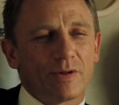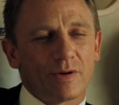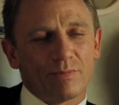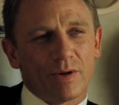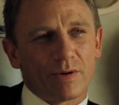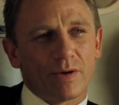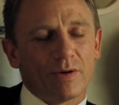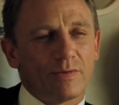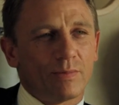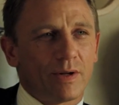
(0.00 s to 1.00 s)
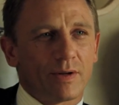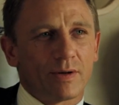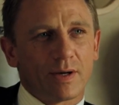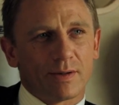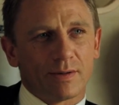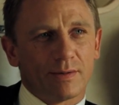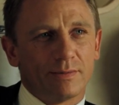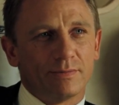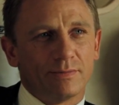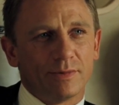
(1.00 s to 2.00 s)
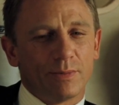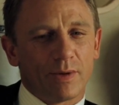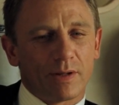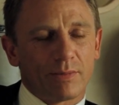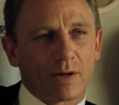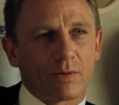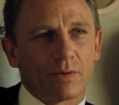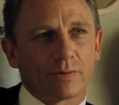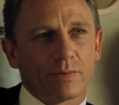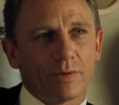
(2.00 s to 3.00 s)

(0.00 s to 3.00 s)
that in poker you never play your hand. You play the man across from you.